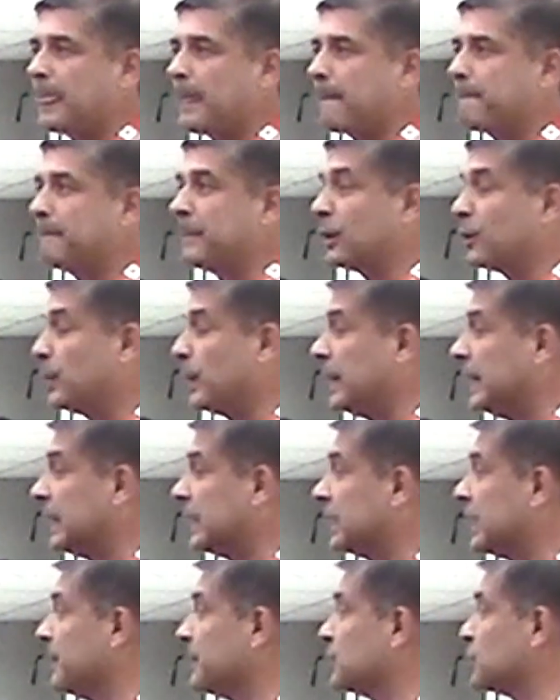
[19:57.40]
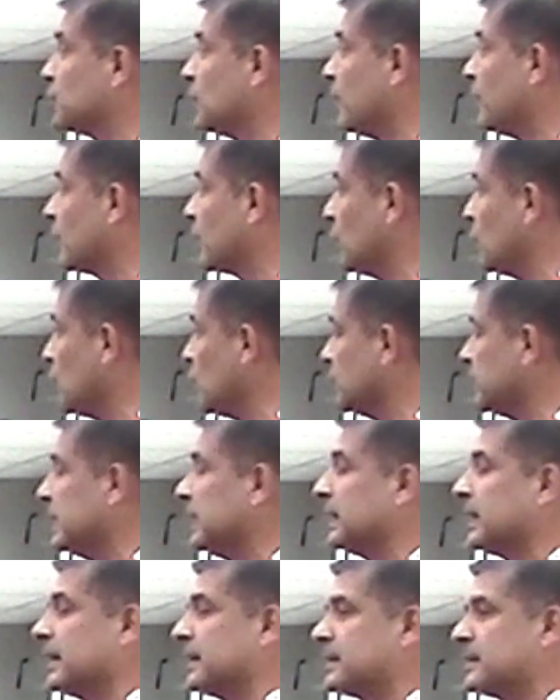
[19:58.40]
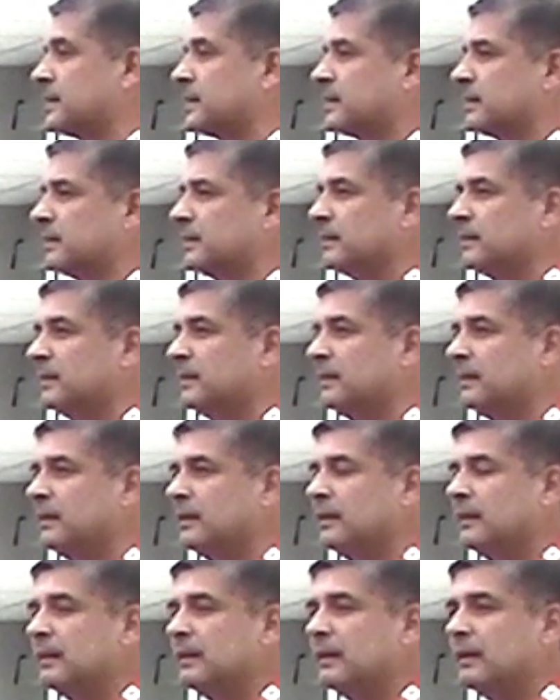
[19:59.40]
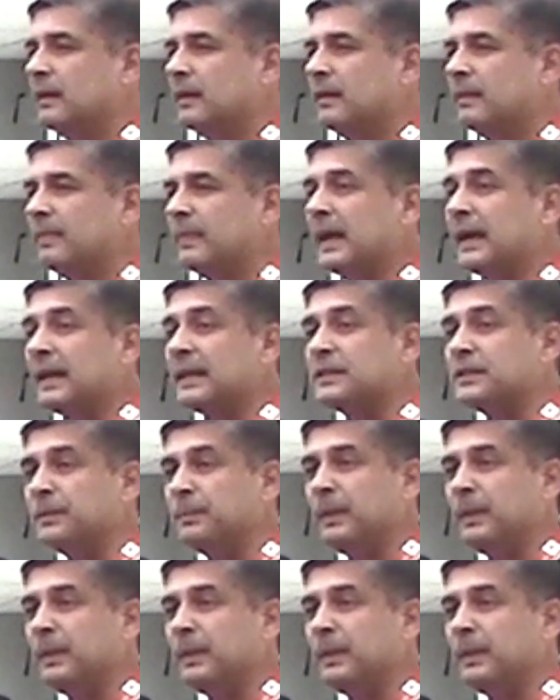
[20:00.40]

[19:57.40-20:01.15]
But when it comes to our own interests, that doesn't